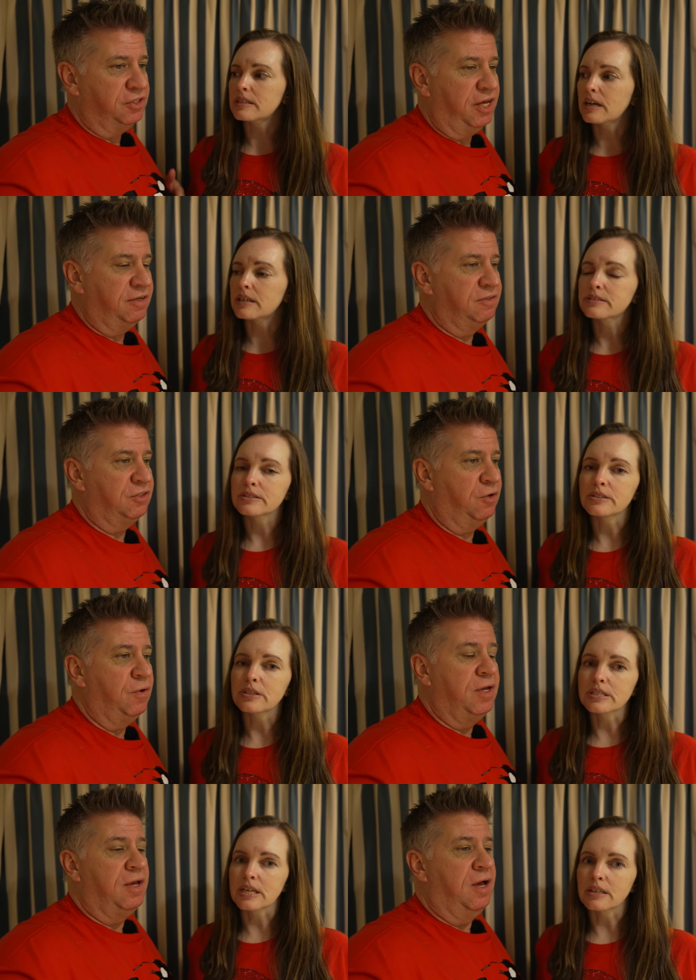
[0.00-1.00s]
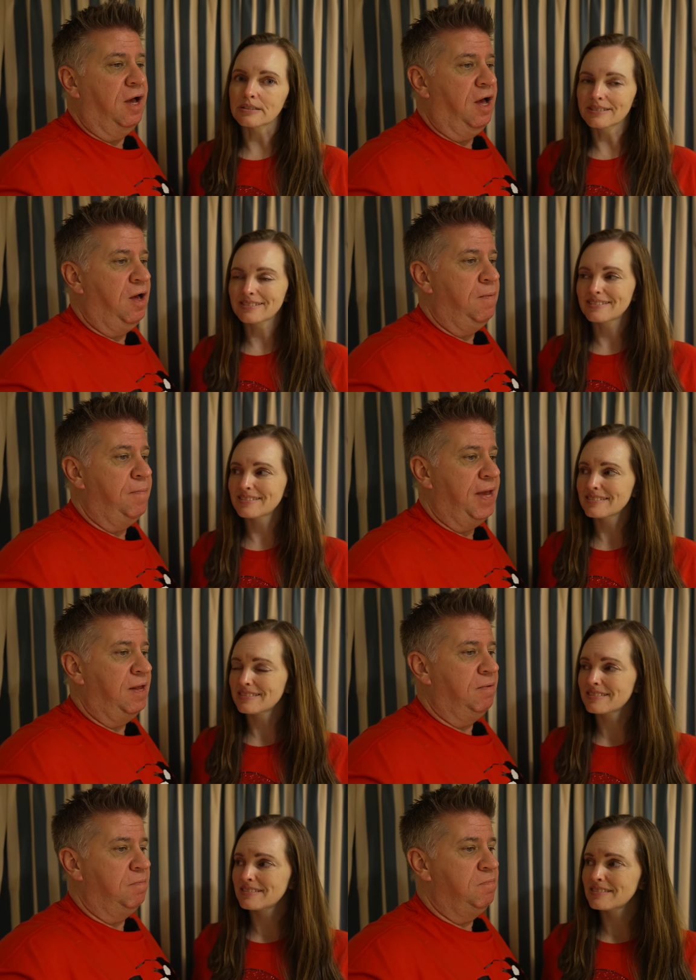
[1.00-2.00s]
Speaker 1: you. That. Yeah, so you could tell. Um,
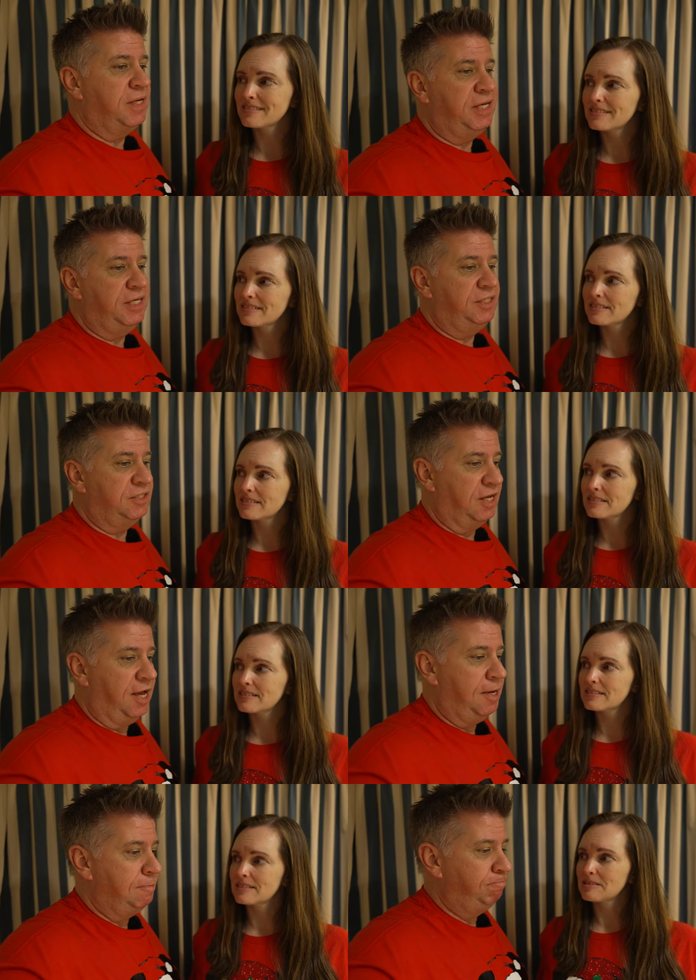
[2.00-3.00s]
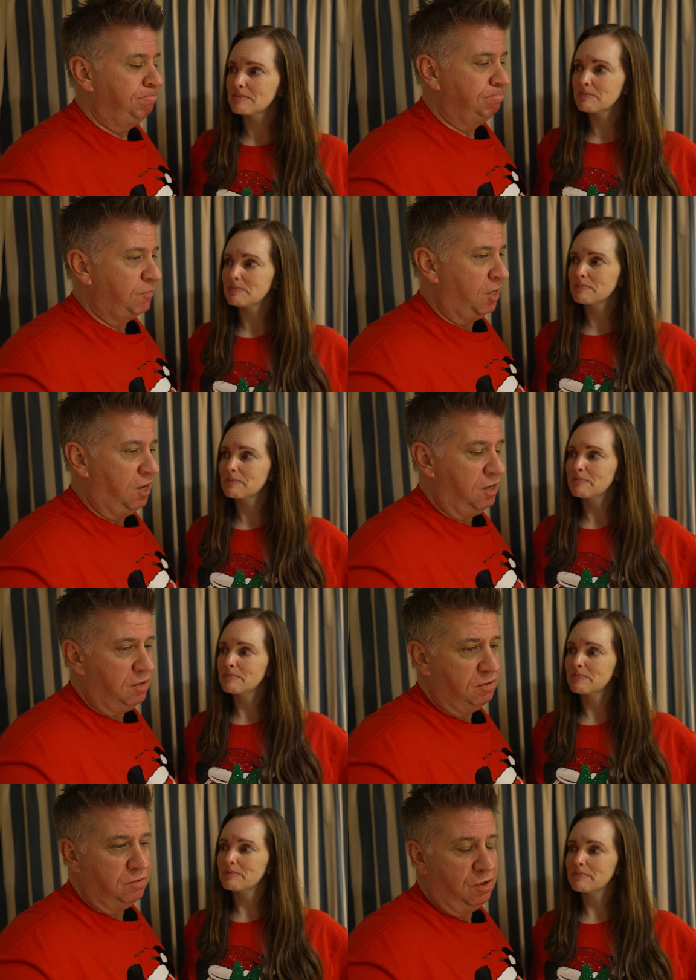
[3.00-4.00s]
and Mickey's um,
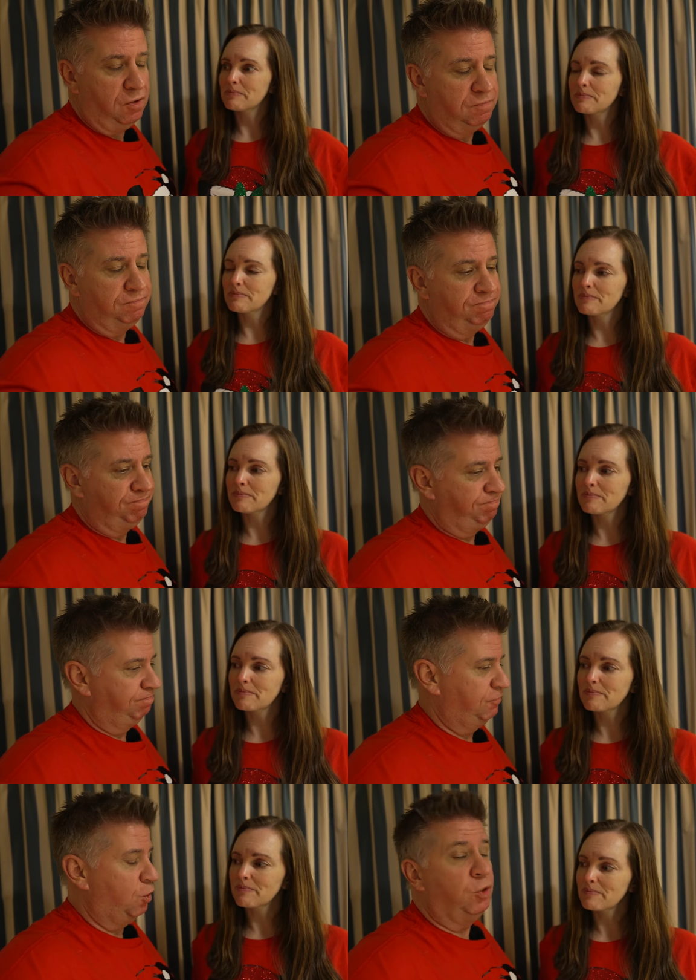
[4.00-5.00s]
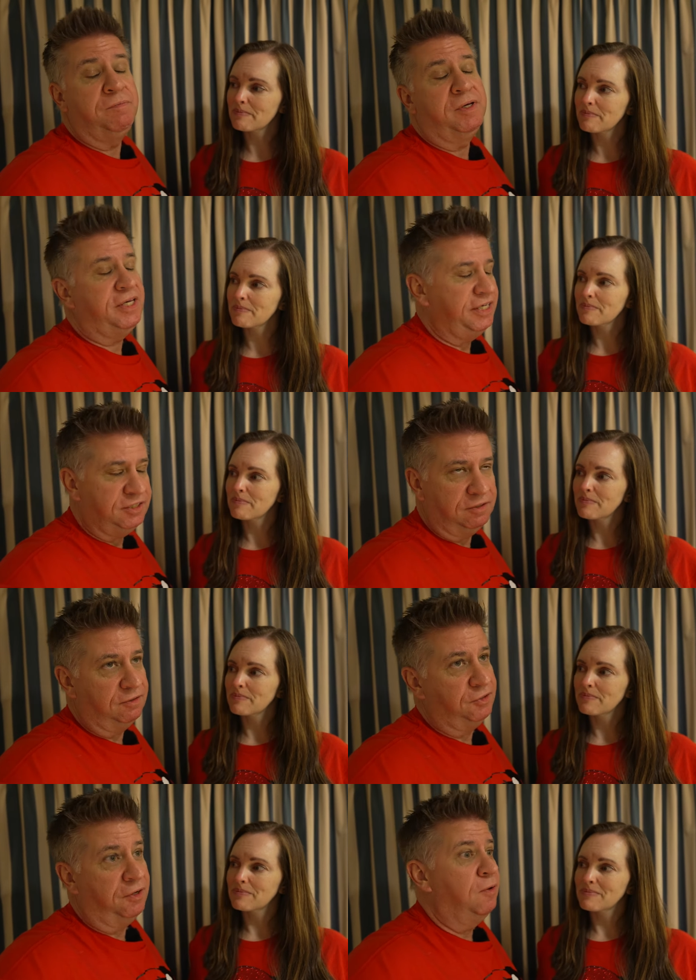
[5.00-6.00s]
uh, um, Golden Mickey's, one
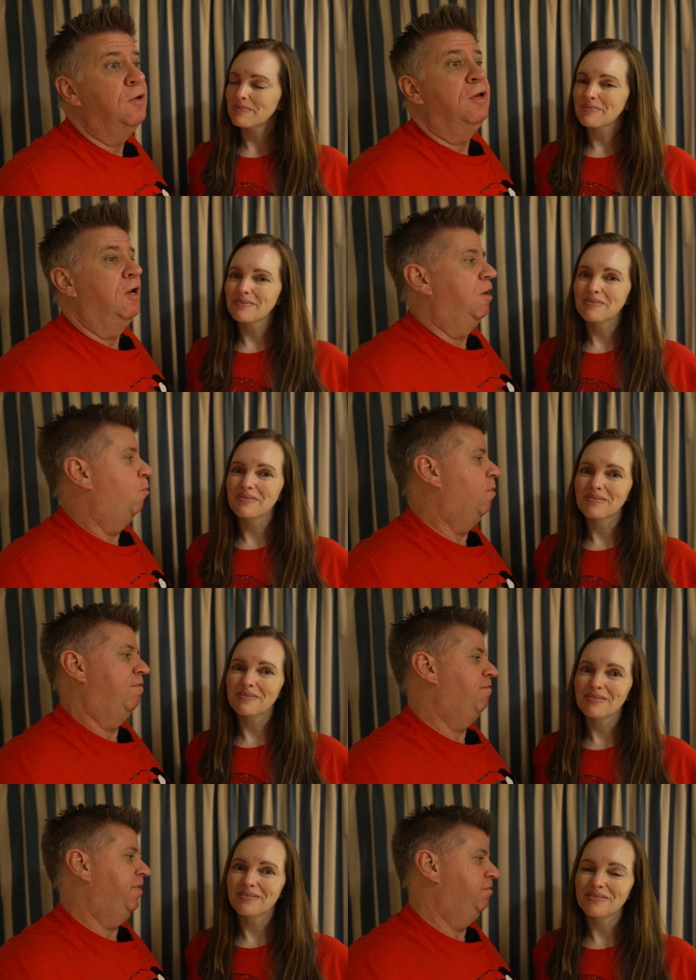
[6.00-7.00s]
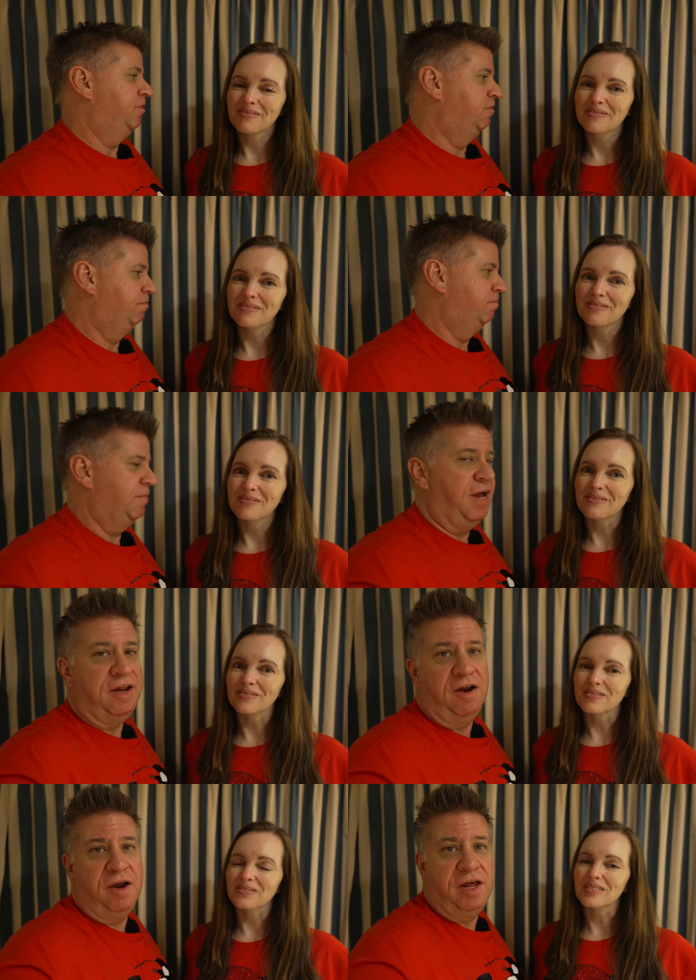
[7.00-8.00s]
of our faves. And
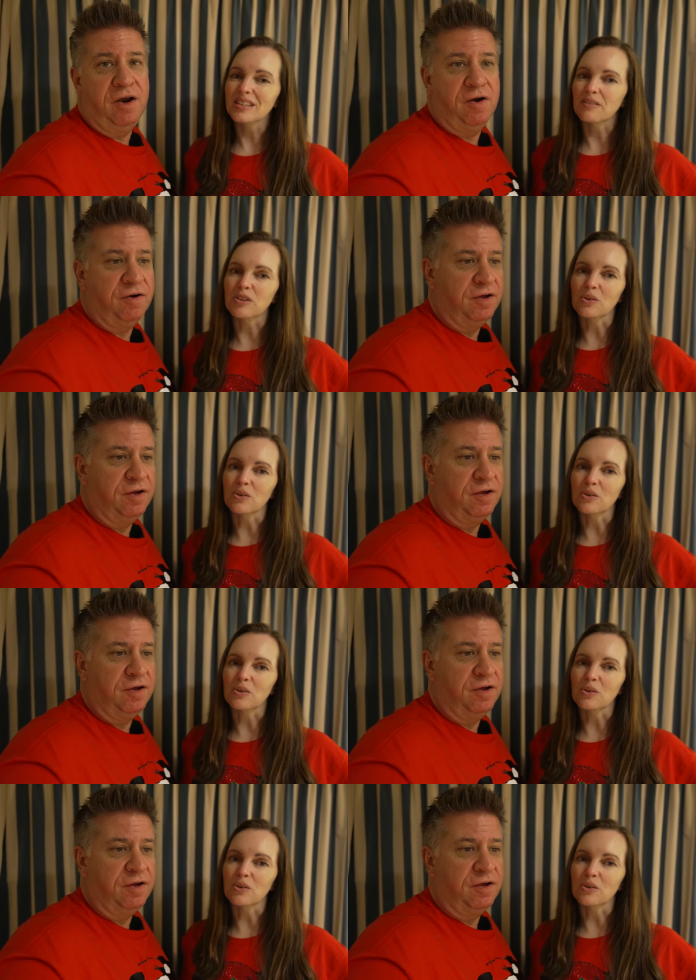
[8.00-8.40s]
our, and our,